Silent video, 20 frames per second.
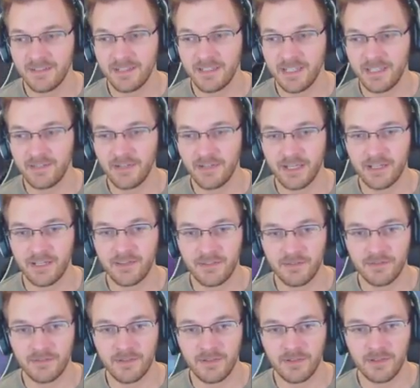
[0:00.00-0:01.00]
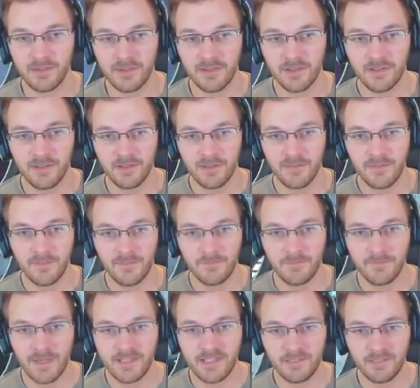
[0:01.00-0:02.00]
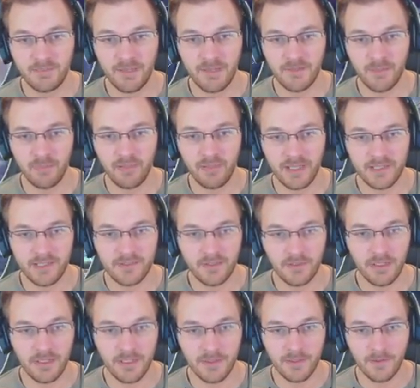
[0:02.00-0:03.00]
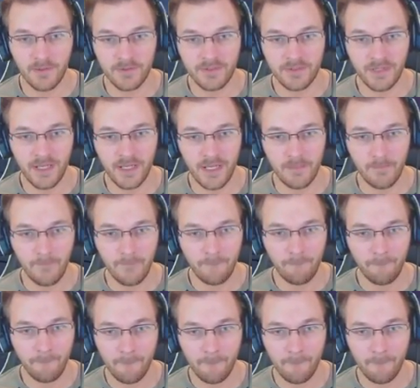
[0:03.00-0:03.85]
Dude, I didn't know I could do- dude. I should just play with the blind skull on the whole time.